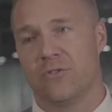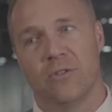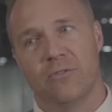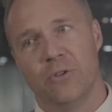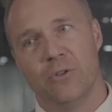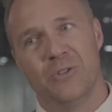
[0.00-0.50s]
So
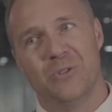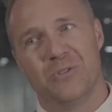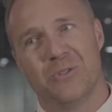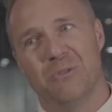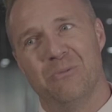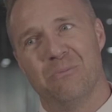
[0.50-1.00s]
if you're
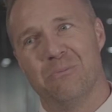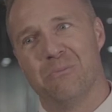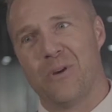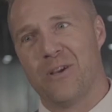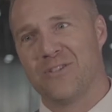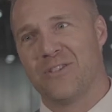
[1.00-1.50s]
used to
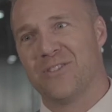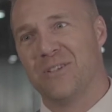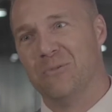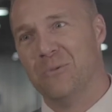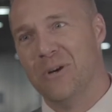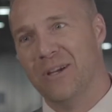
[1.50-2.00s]

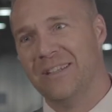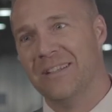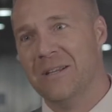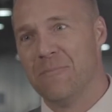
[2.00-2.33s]
processing wood,